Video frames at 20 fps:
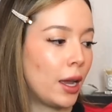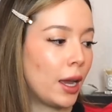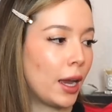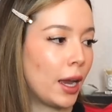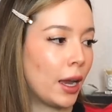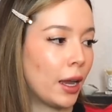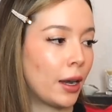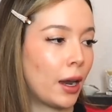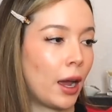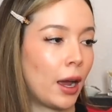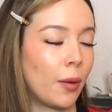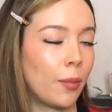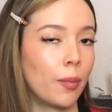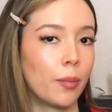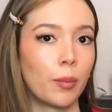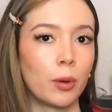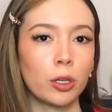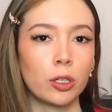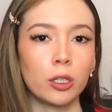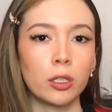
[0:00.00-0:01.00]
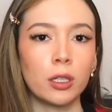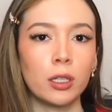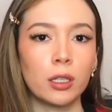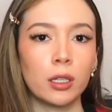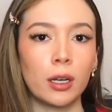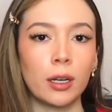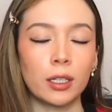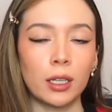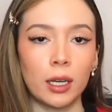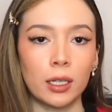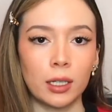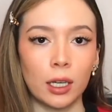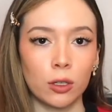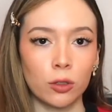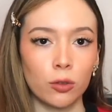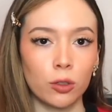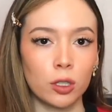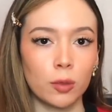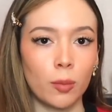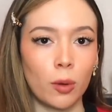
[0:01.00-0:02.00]
And I purchased these in a size
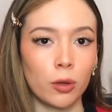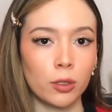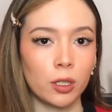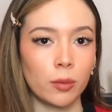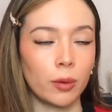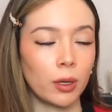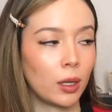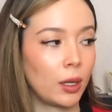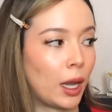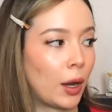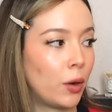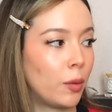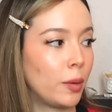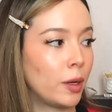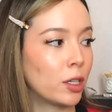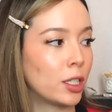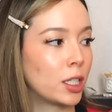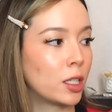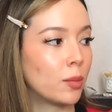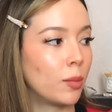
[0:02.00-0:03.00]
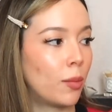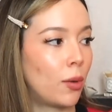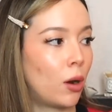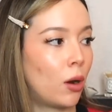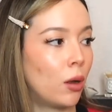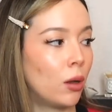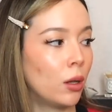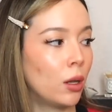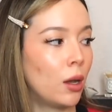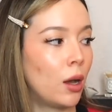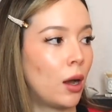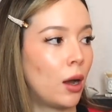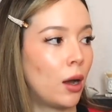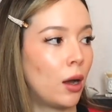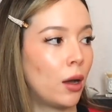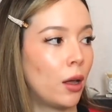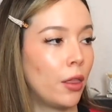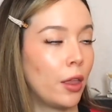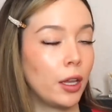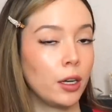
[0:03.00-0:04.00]
extra small. Typically I would be a small.
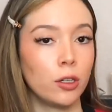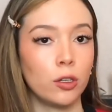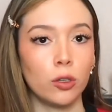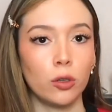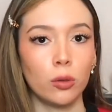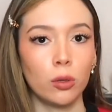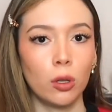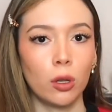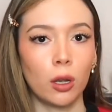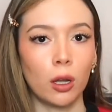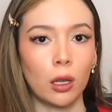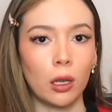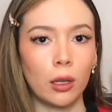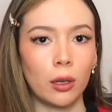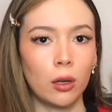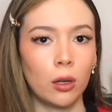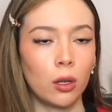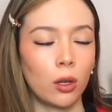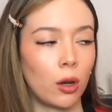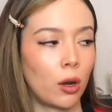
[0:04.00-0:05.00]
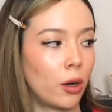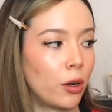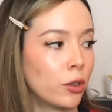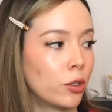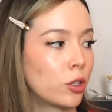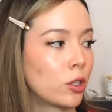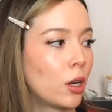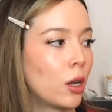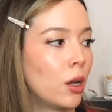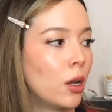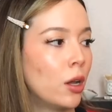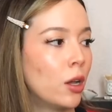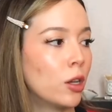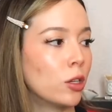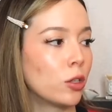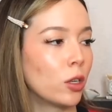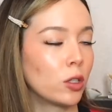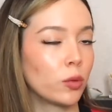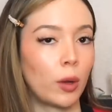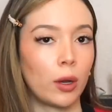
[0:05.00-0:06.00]
They do look a little large,
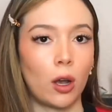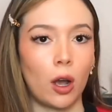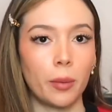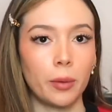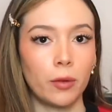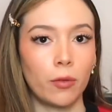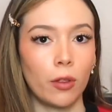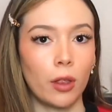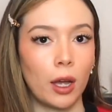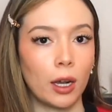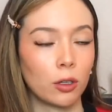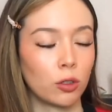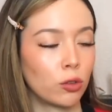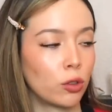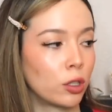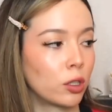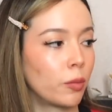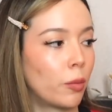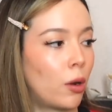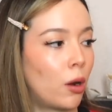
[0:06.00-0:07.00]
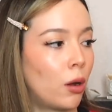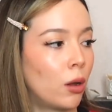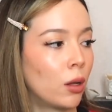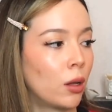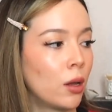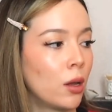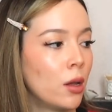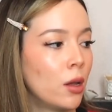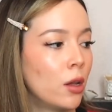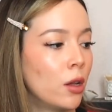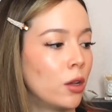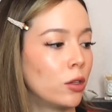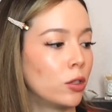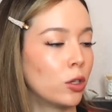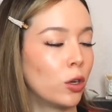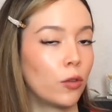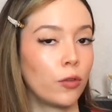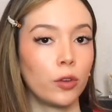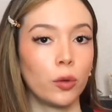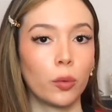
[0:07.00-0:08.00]
so that's why I opted for the extra small.
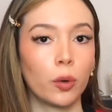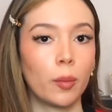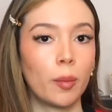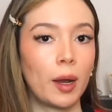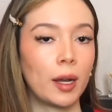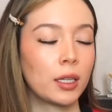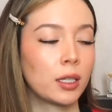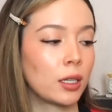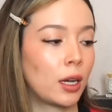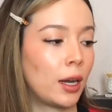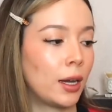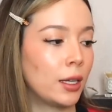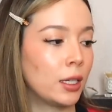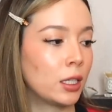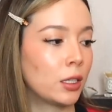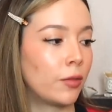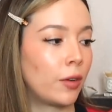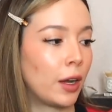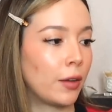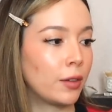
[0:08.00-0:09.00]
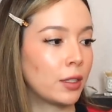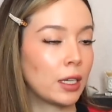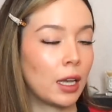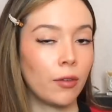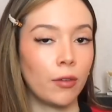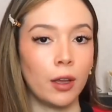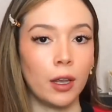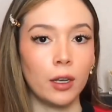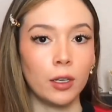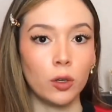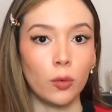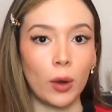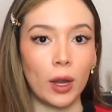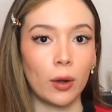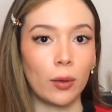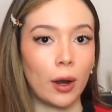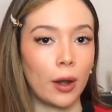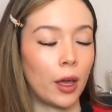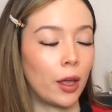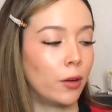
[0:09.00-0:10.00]
So if you were my size, 5'7", you weigh
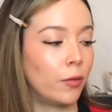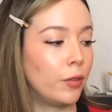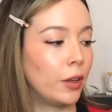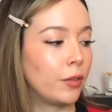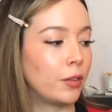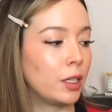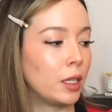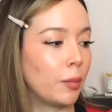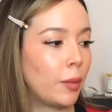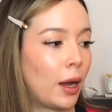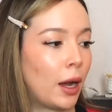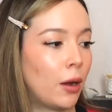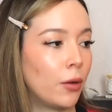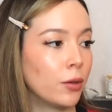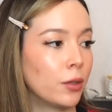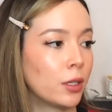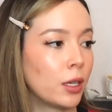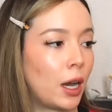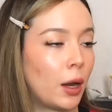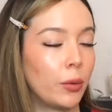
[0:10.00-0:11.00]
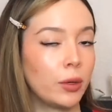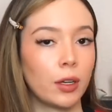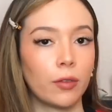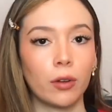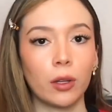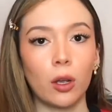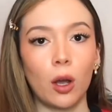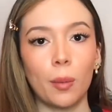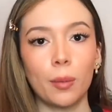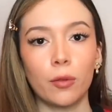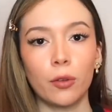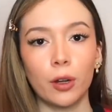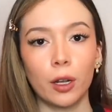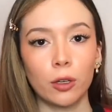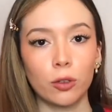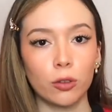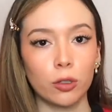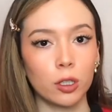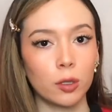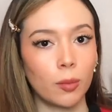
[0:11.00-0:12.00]
around 115 pounds, I would definitely opt for an
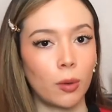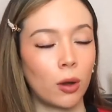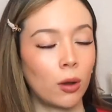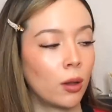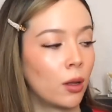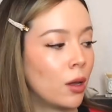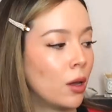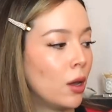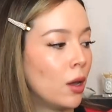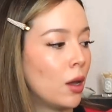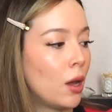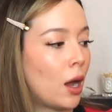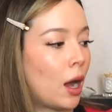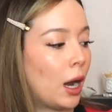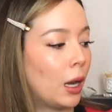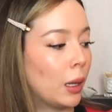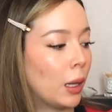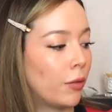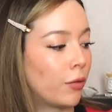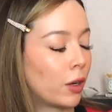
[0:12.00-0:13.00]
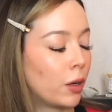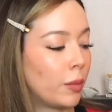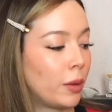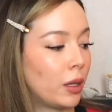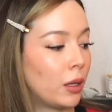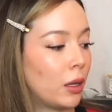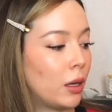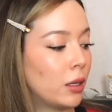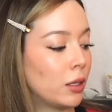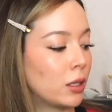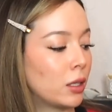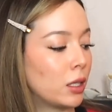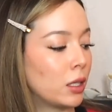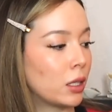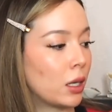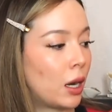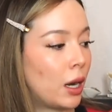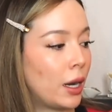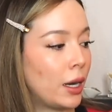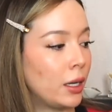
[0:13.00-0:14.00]
extra small. I love Camilla's
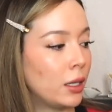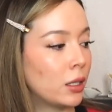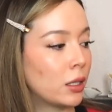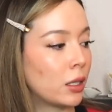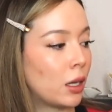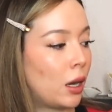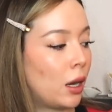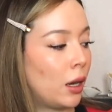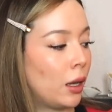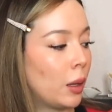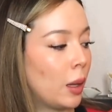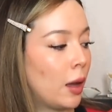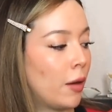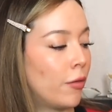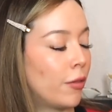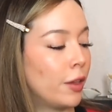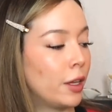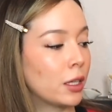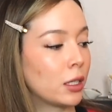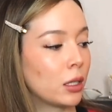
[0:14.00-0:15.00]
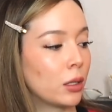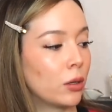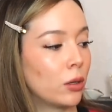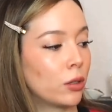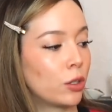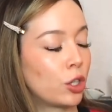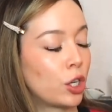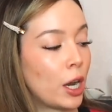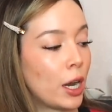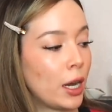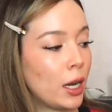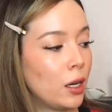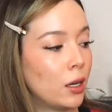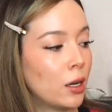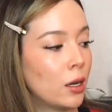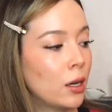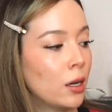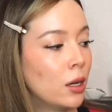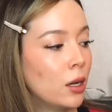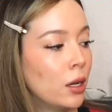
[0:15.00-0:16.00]
designs. I love this little
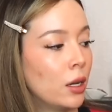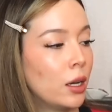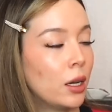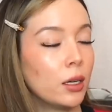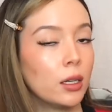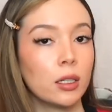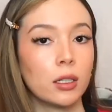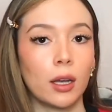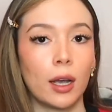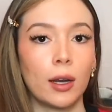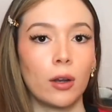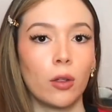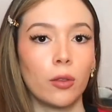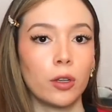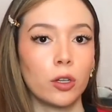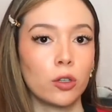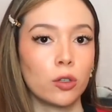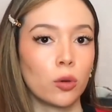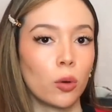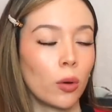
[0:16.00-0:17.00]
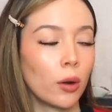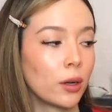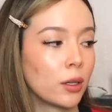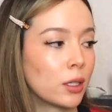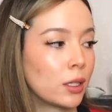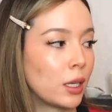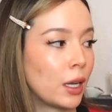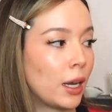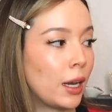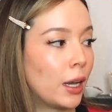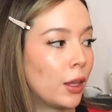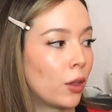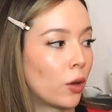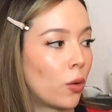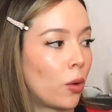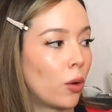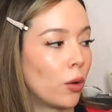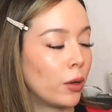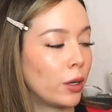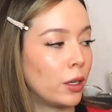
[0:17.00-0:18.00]
chain design on these shorts, and the
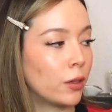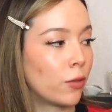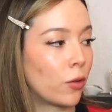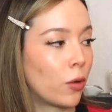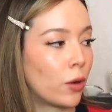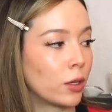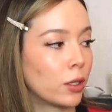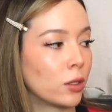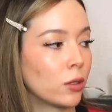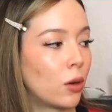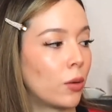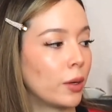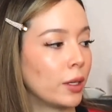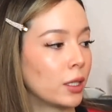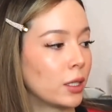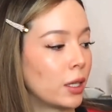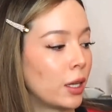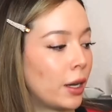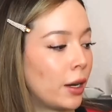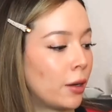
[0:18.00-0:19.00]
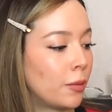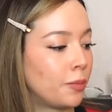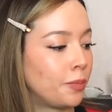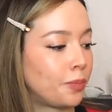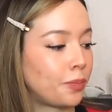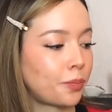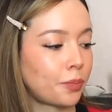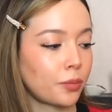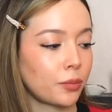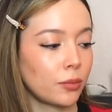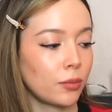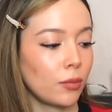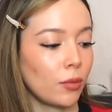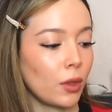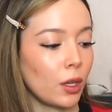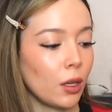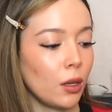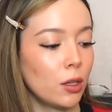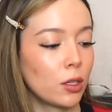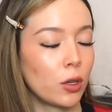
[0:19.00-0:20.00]
quality of course is always there.
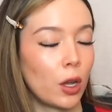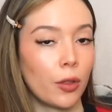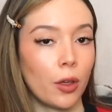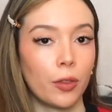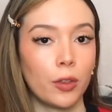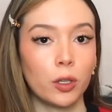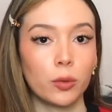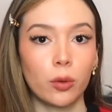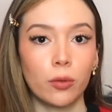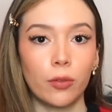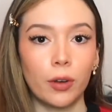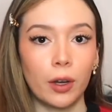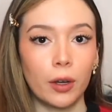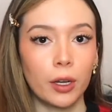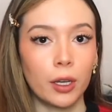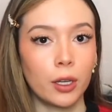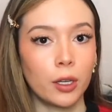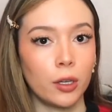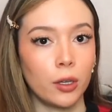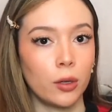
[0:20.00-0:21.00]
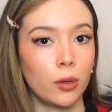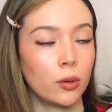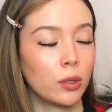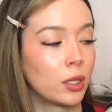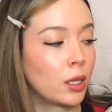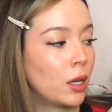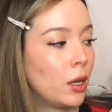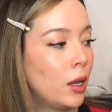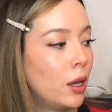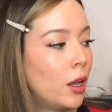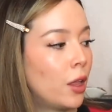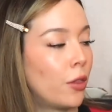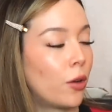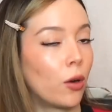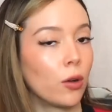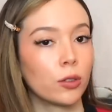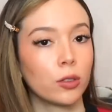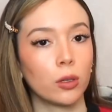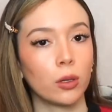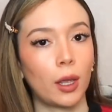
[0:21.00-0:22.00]
So I thought these were very cute. They're
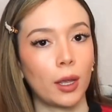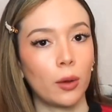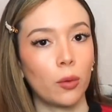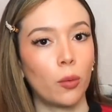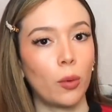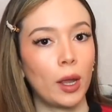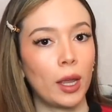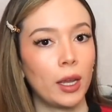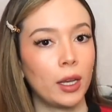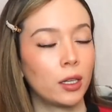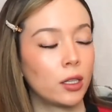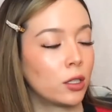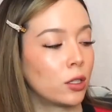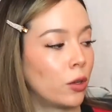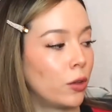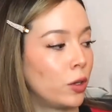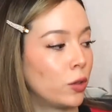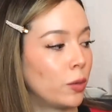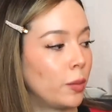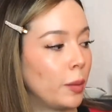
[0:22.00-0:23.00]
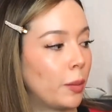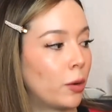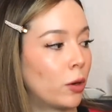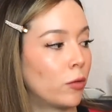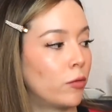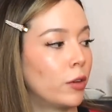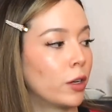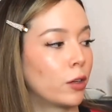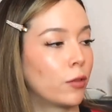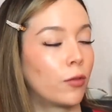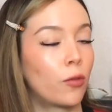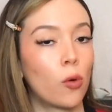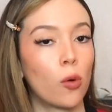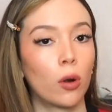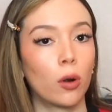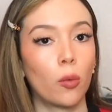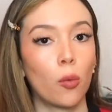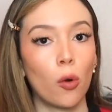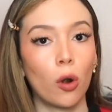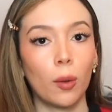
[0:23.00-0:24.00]
also lightweight, so these would be perfect
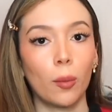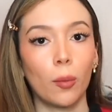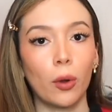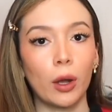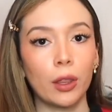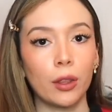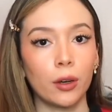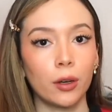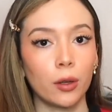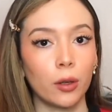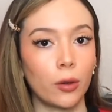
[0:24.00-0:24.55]
for warm weather